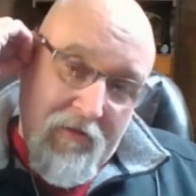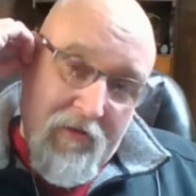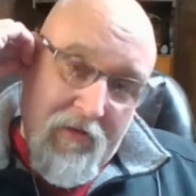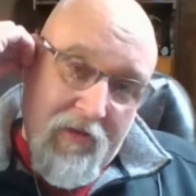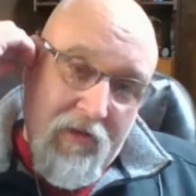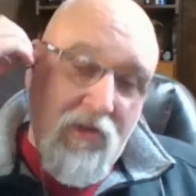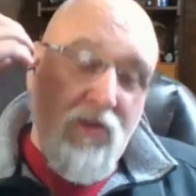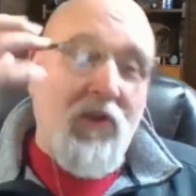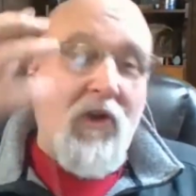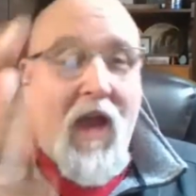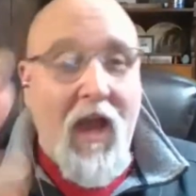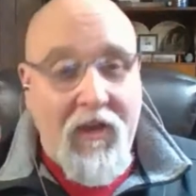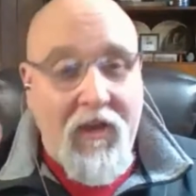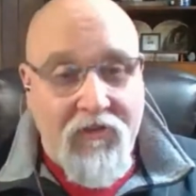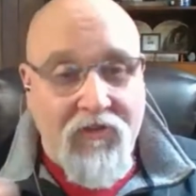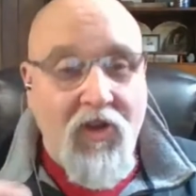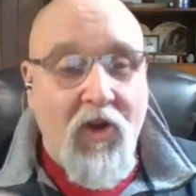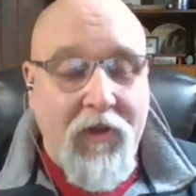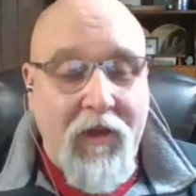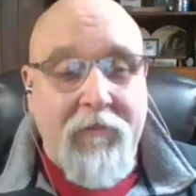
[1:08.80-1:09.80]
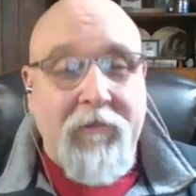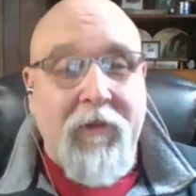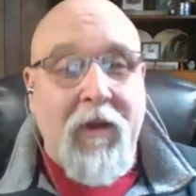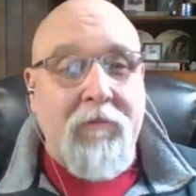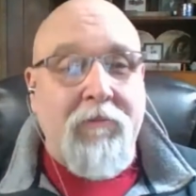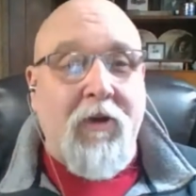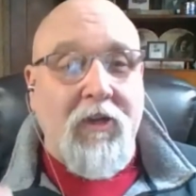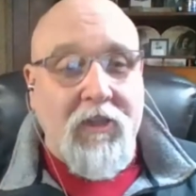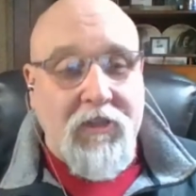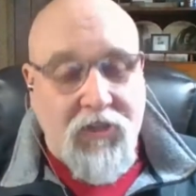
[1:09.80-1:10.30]
you guys know that my
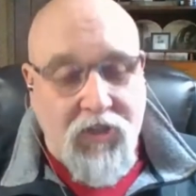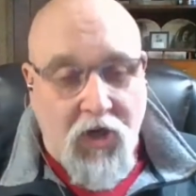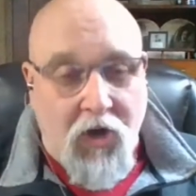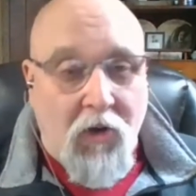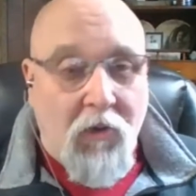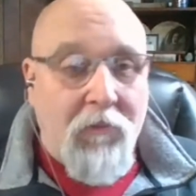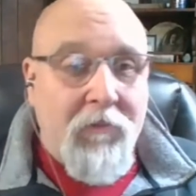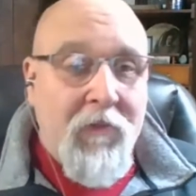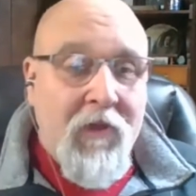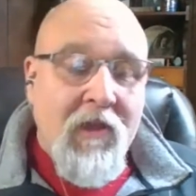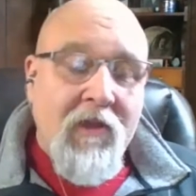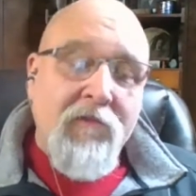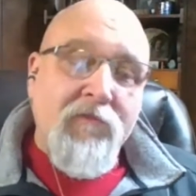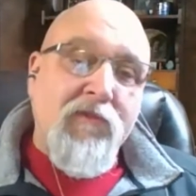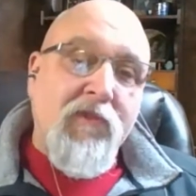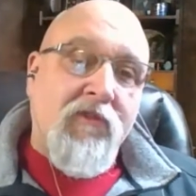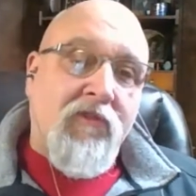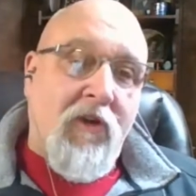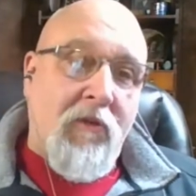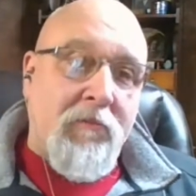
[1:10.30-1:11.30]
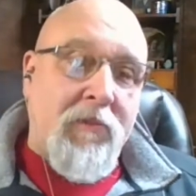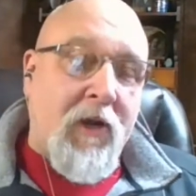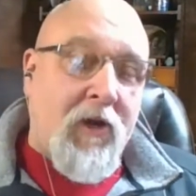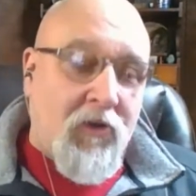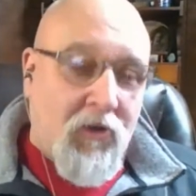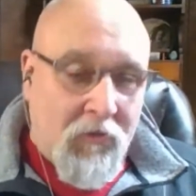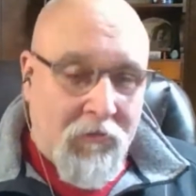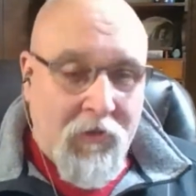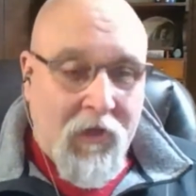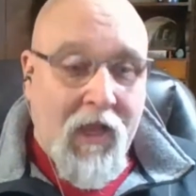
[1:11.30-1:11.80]
buddy Joe from
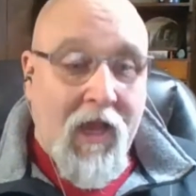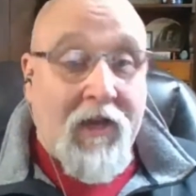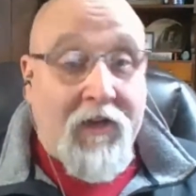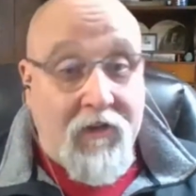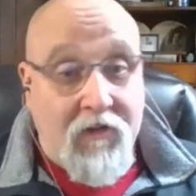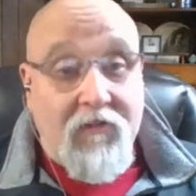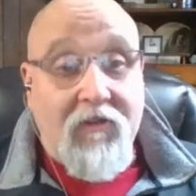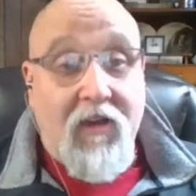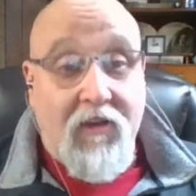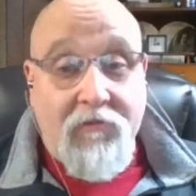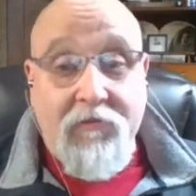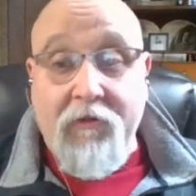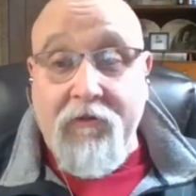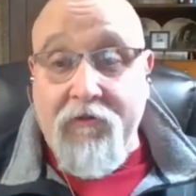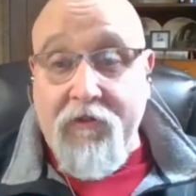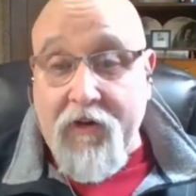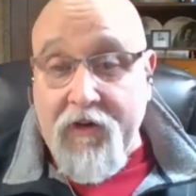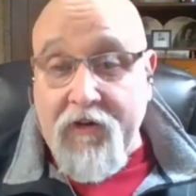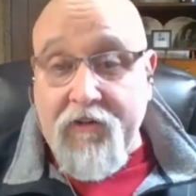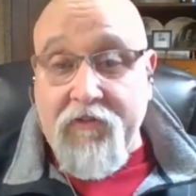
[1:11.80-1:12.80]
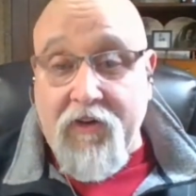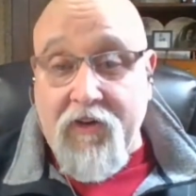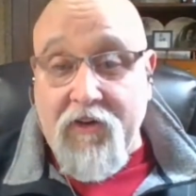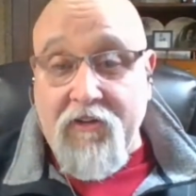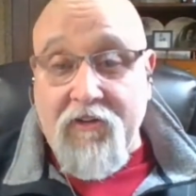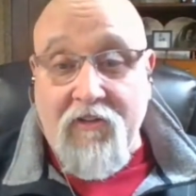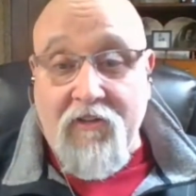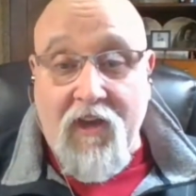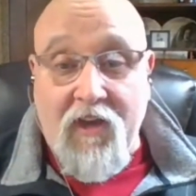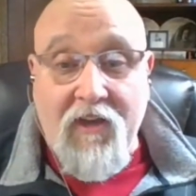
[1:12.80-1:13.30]
Paranormal Oddities has been very, very
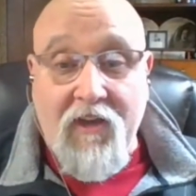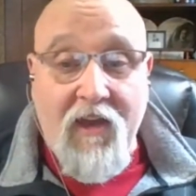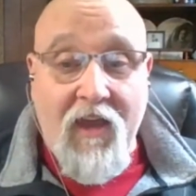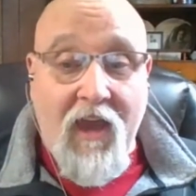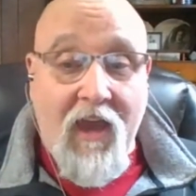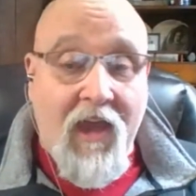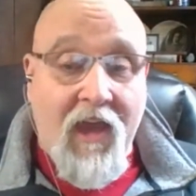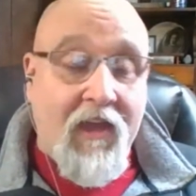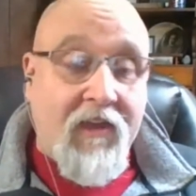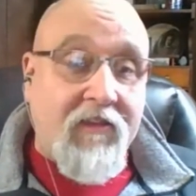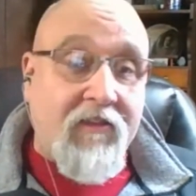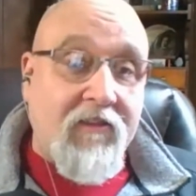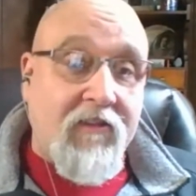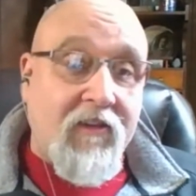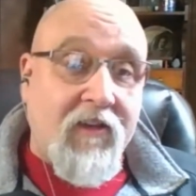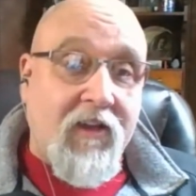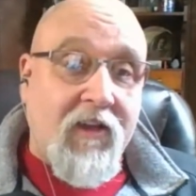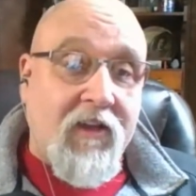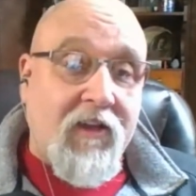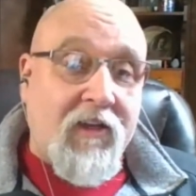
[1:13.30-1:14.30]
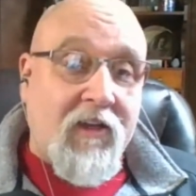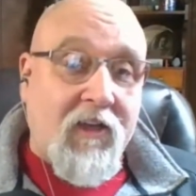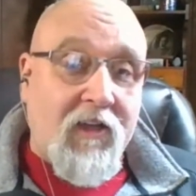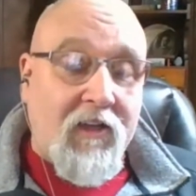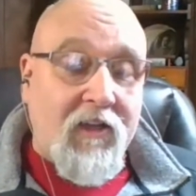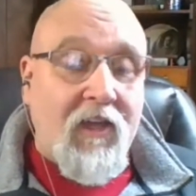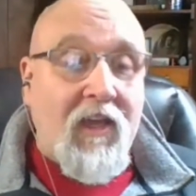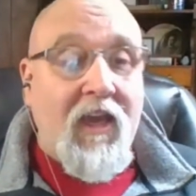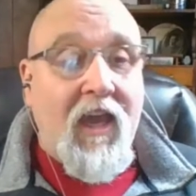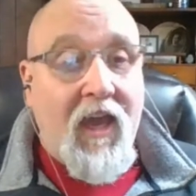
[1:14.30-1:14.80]
sick, and
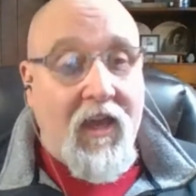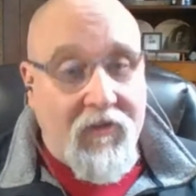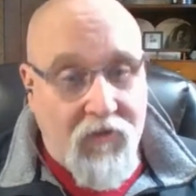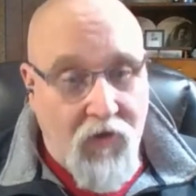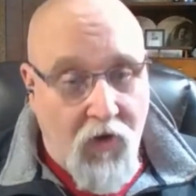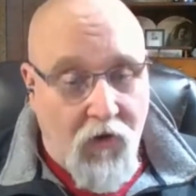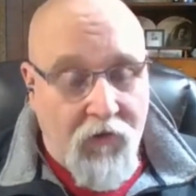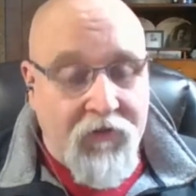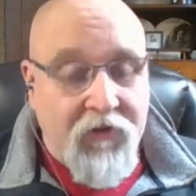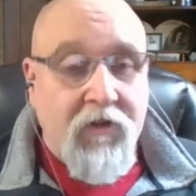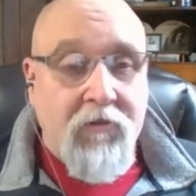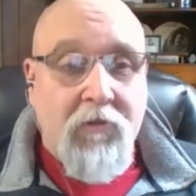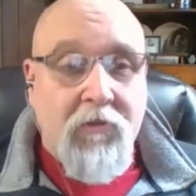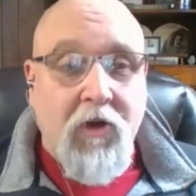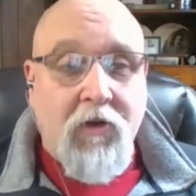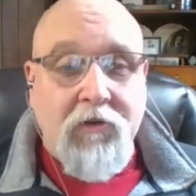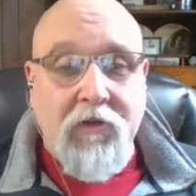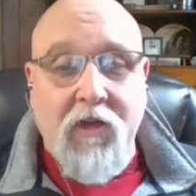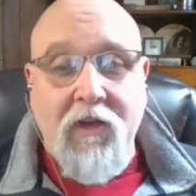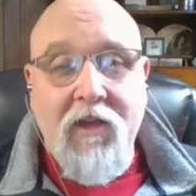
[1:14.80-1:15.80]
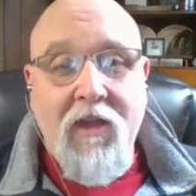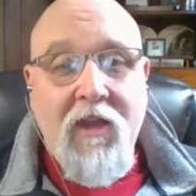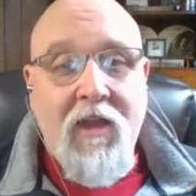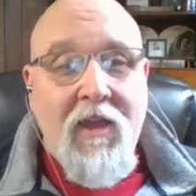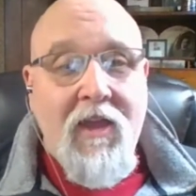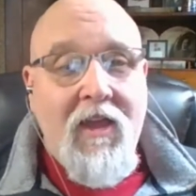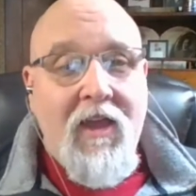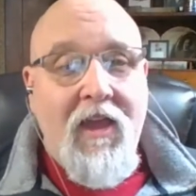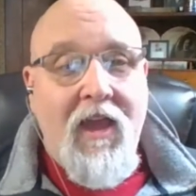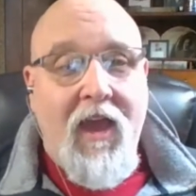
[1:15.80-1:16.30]
he had COVID pneumonia.
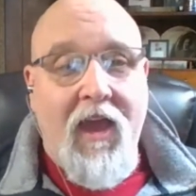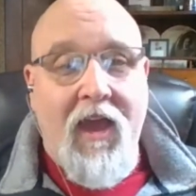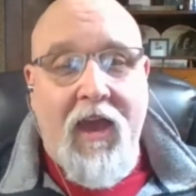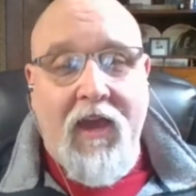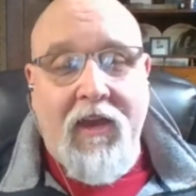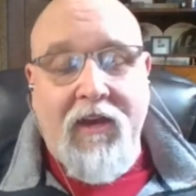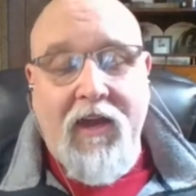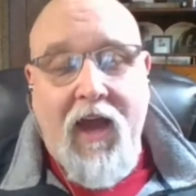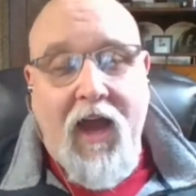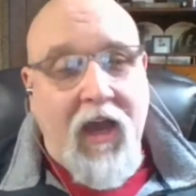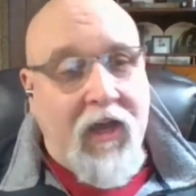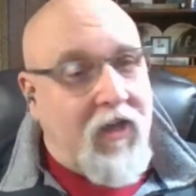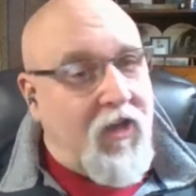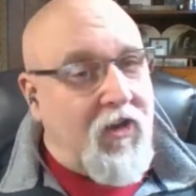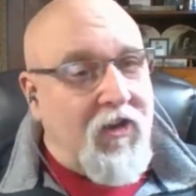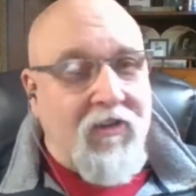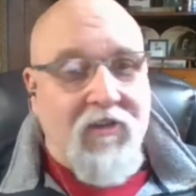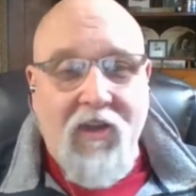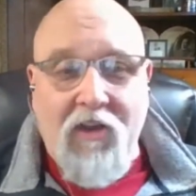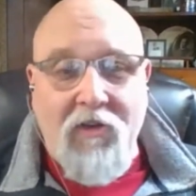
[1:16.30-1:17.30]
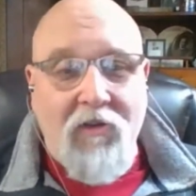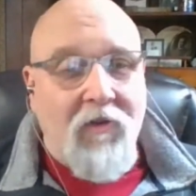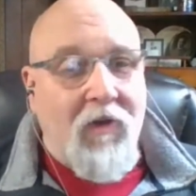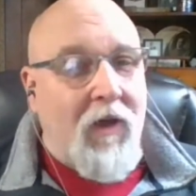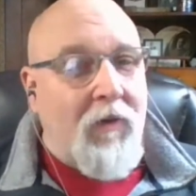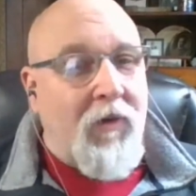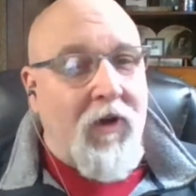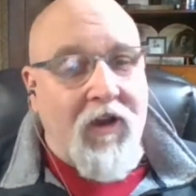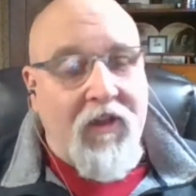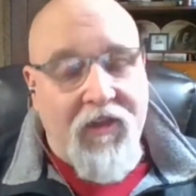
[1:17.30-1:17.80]
And I got to tell you,
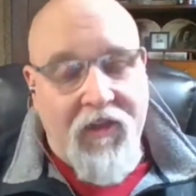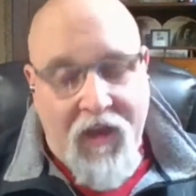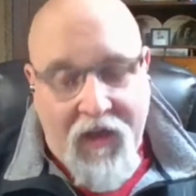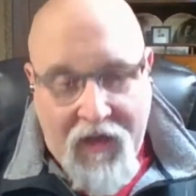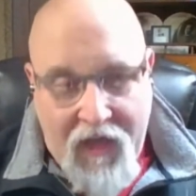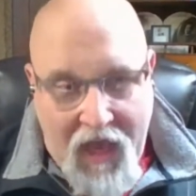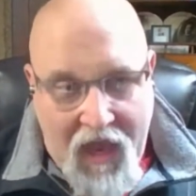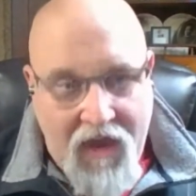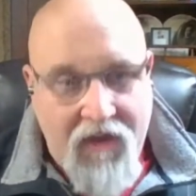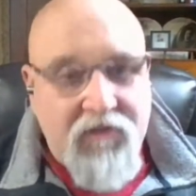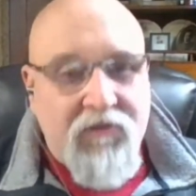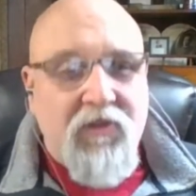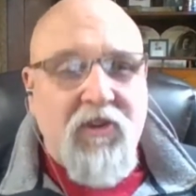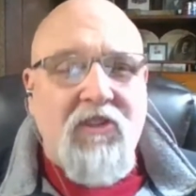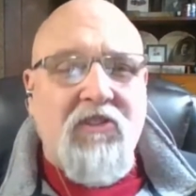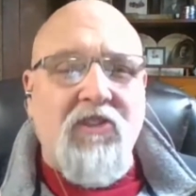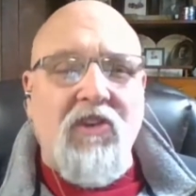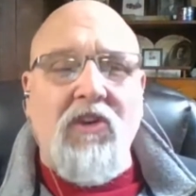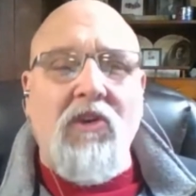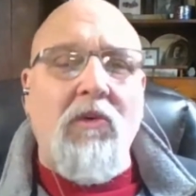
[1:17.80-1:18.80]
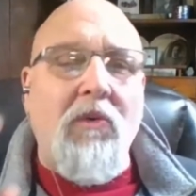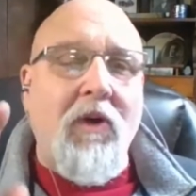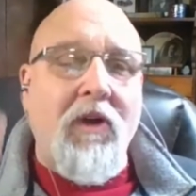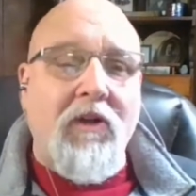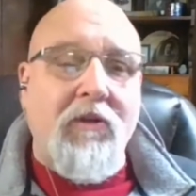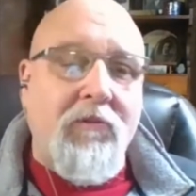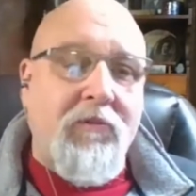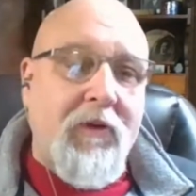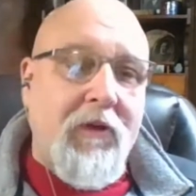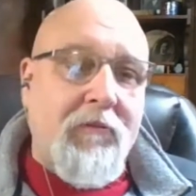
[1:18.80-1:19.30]
I want to thank every single one of
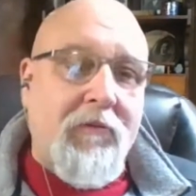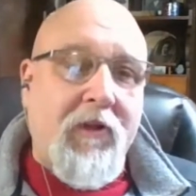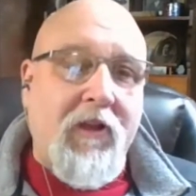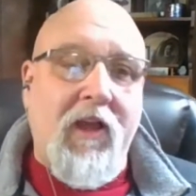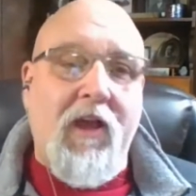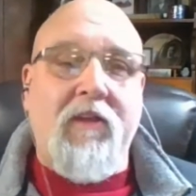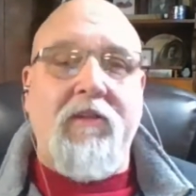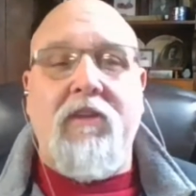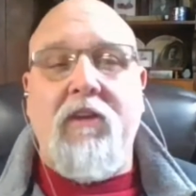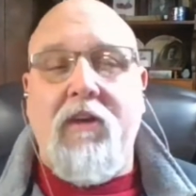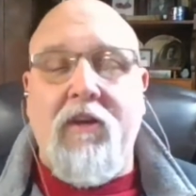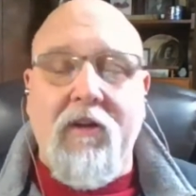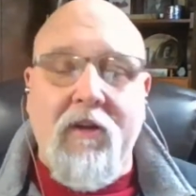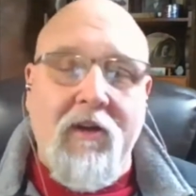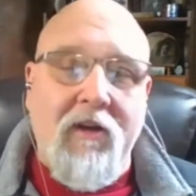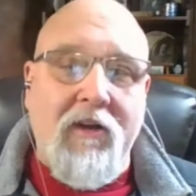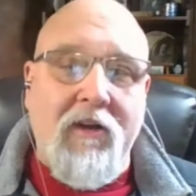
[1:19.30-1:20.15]
you people out there.